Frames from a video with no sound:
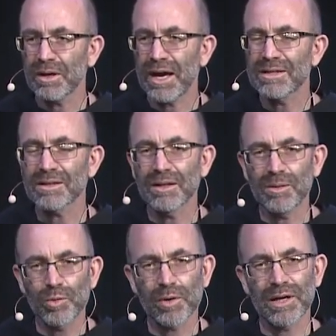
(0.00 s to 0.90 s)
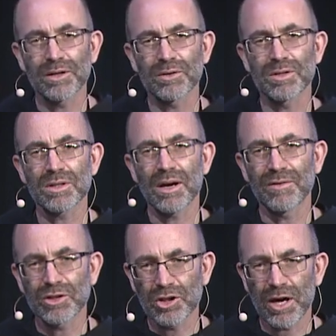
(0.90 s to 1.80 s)
as liberators of
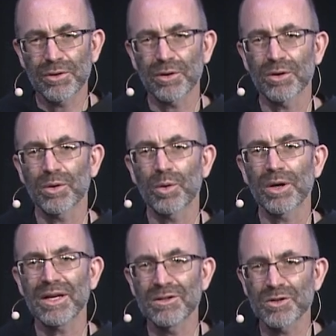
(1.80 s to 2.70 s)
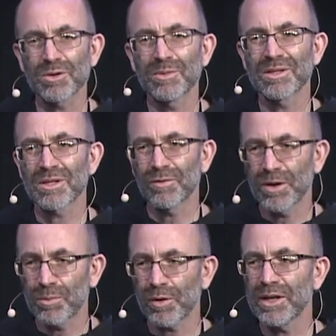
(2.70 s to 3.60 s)
each other, or instruments of
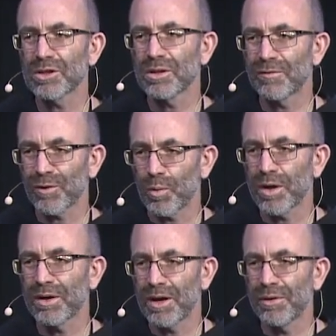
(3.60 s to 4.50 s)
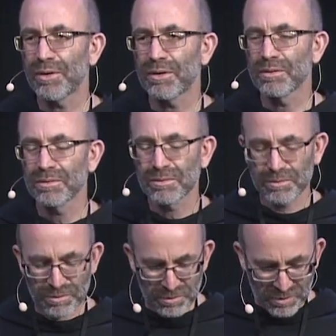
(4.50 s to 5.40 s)
liberation for one another.
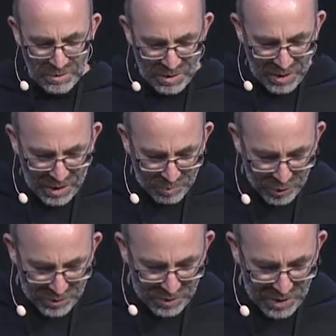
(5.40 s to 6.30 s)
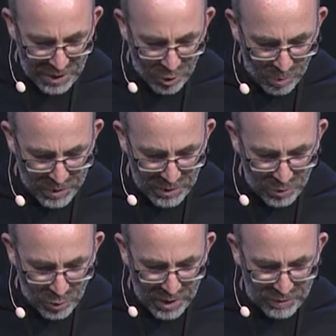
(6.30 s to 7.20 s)
And brothers, I hope that
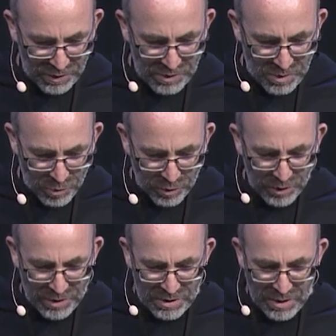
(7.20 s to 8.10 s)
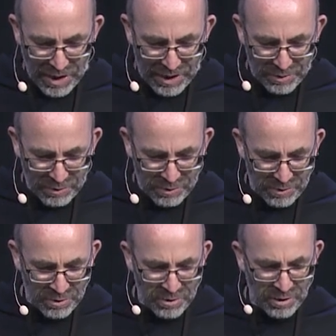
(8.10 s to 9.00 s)
you have experienced that
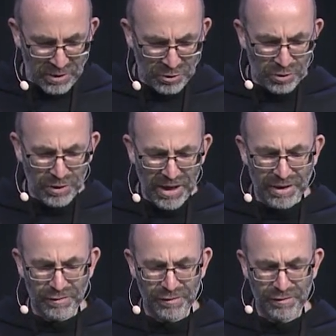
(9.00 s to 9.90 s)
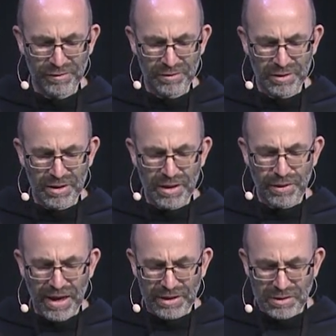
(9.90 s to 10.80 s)
in your life,
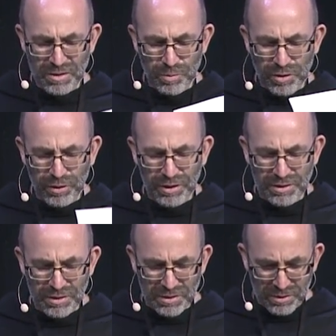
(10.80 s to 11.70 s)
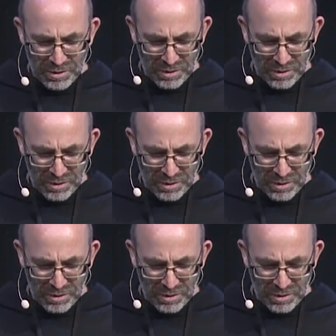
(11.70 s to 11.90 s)
that experience